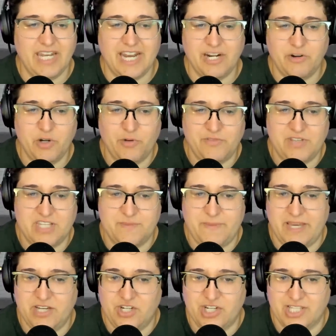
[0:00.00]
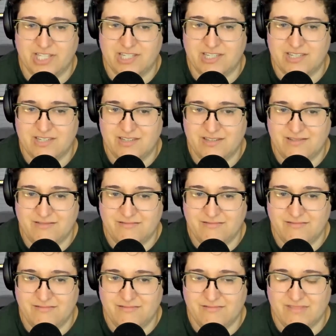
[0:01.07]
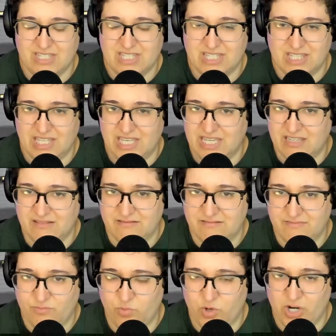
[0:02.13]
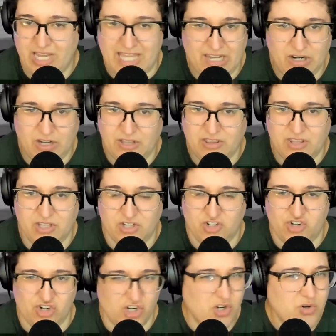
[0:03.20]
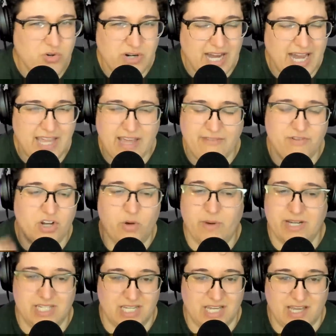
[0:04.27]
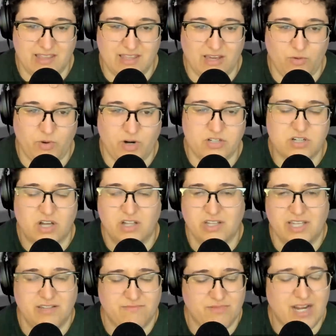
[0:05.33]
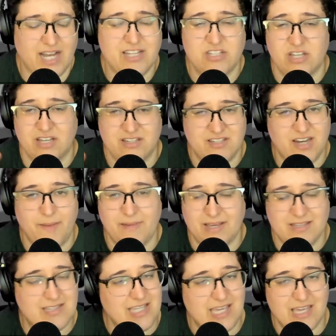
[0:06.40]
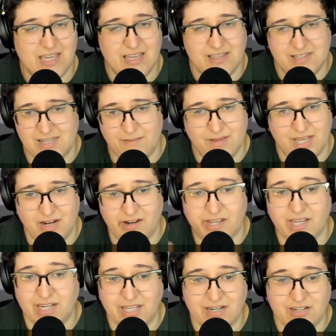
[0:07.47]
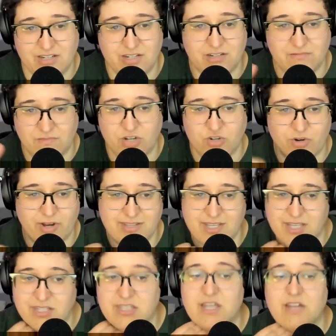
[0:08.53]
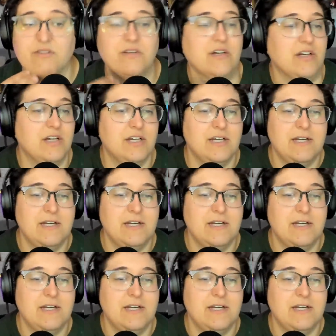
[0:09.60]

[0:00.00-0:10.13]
and I don't know if these patients like were in on the joke. I have no idea how that worked. All like I saw stomach seeing and stomach hearing and needed to address. We it. needed so, to.